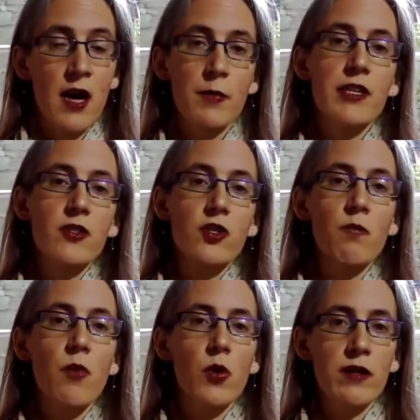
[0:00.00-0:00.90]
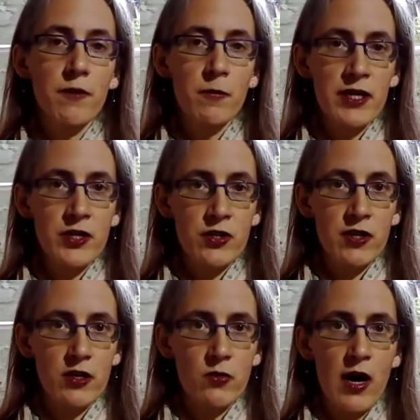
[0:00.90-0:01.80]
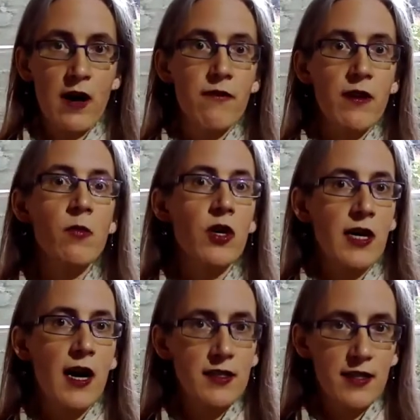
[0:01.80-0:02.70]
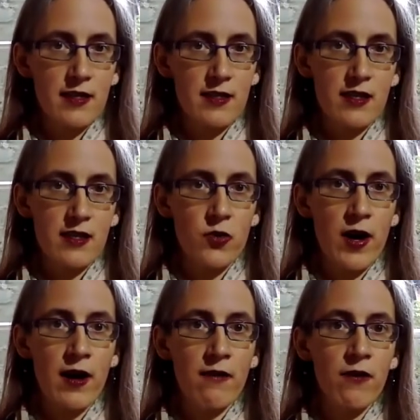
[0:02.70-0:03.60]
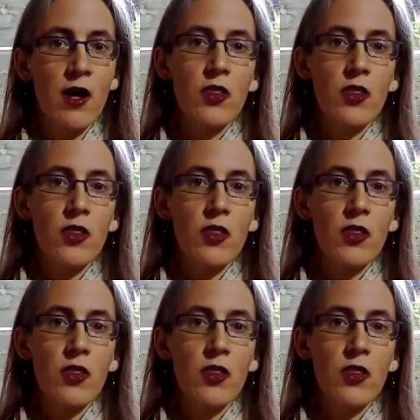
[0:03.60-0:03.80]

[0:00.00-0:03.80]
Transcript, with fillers: because the more information that you have and the more context that you have,